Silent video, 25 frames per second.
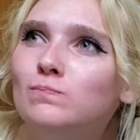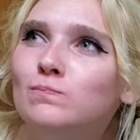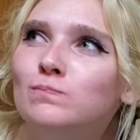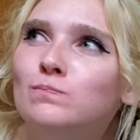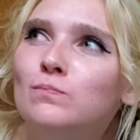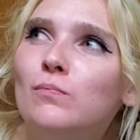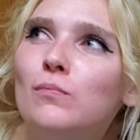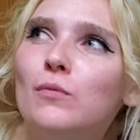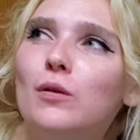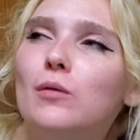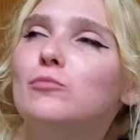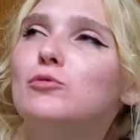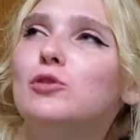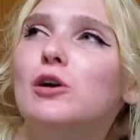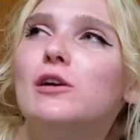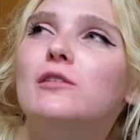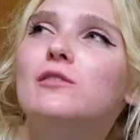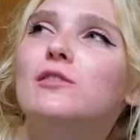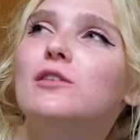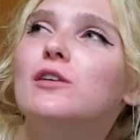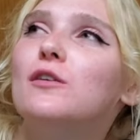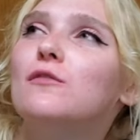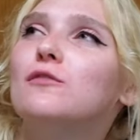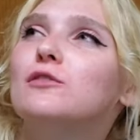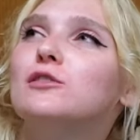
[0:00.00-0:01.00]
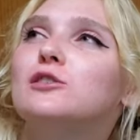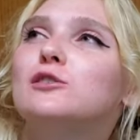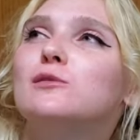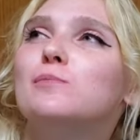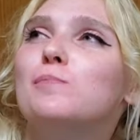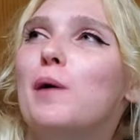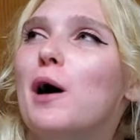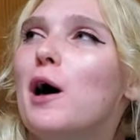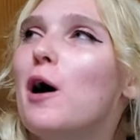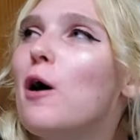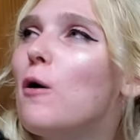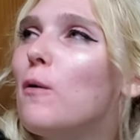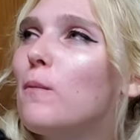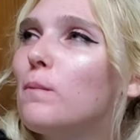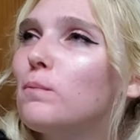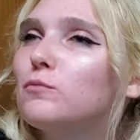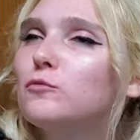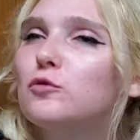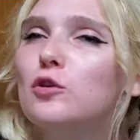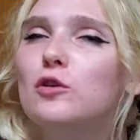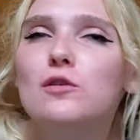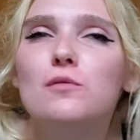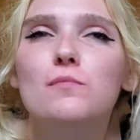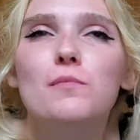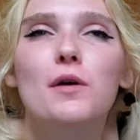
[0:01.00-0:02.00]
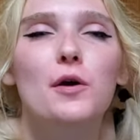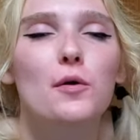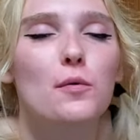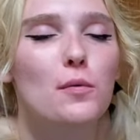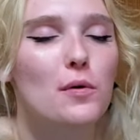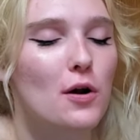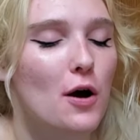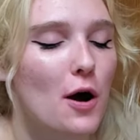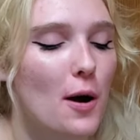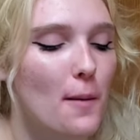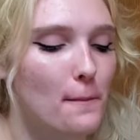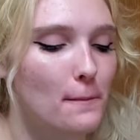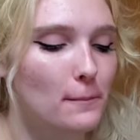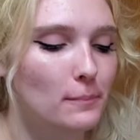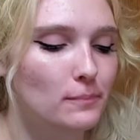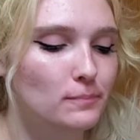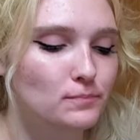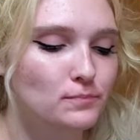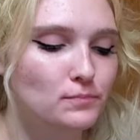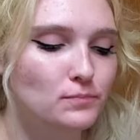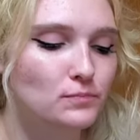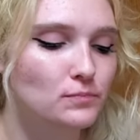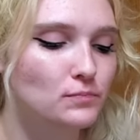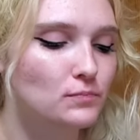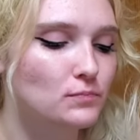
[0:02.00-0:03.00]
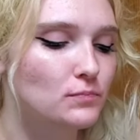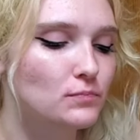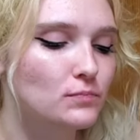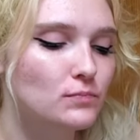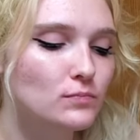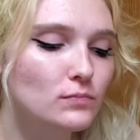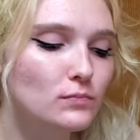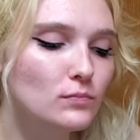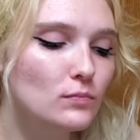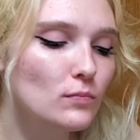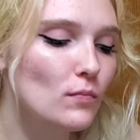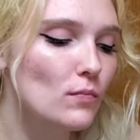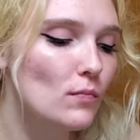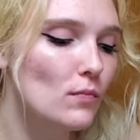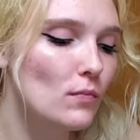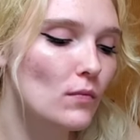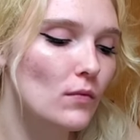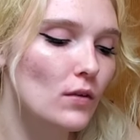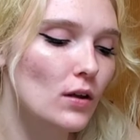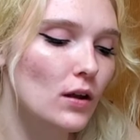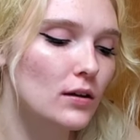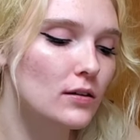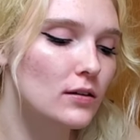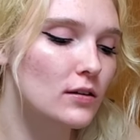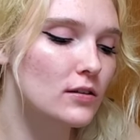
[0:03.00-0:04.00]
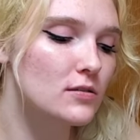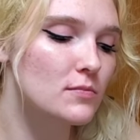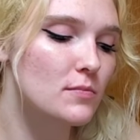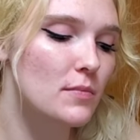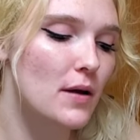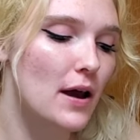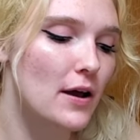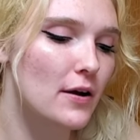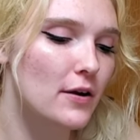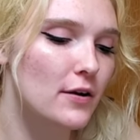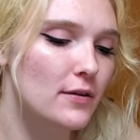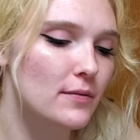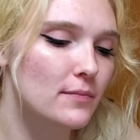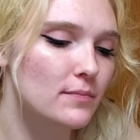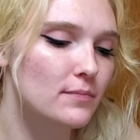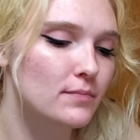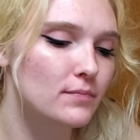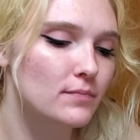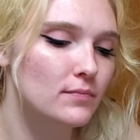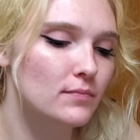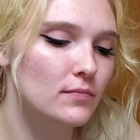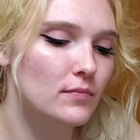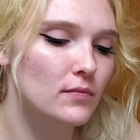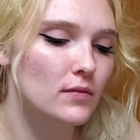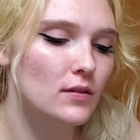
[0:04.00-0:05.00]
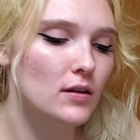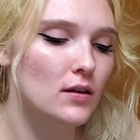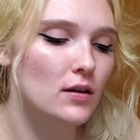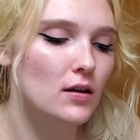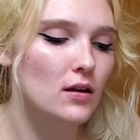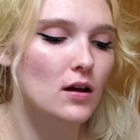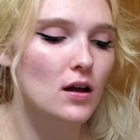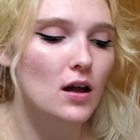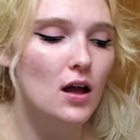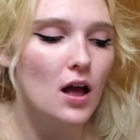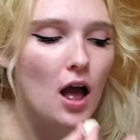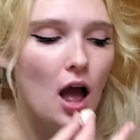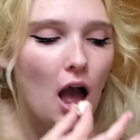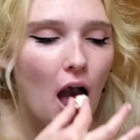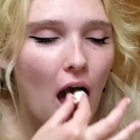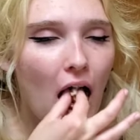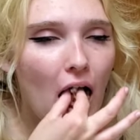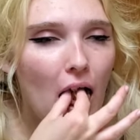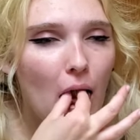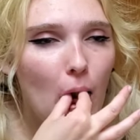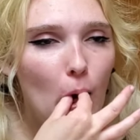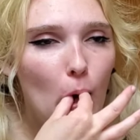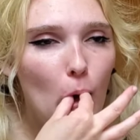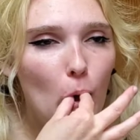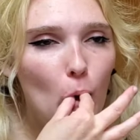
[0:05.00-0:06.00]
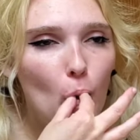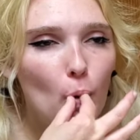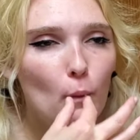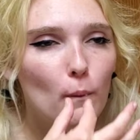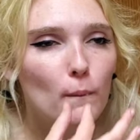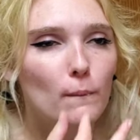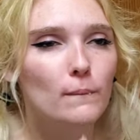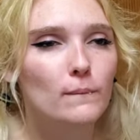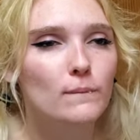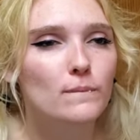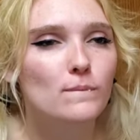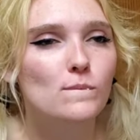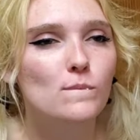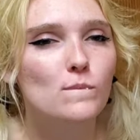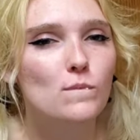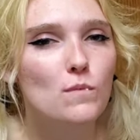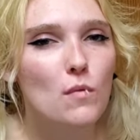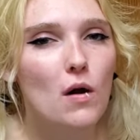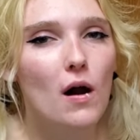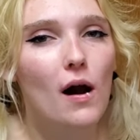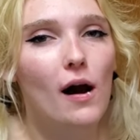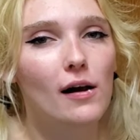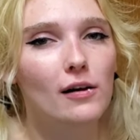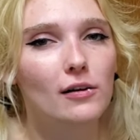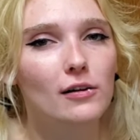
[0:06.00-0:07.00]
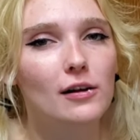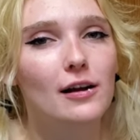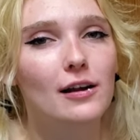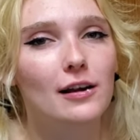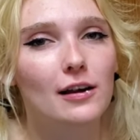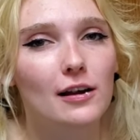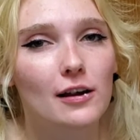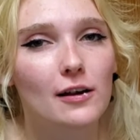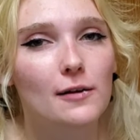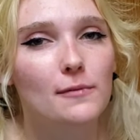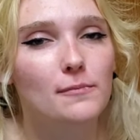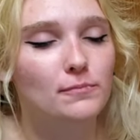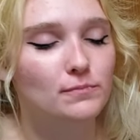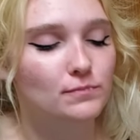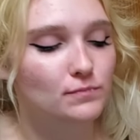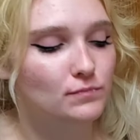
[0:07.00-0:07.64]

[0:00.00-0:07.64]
I'm trying to think of a spell. I'm trying to make one up. Guardian Leviosa. I like it.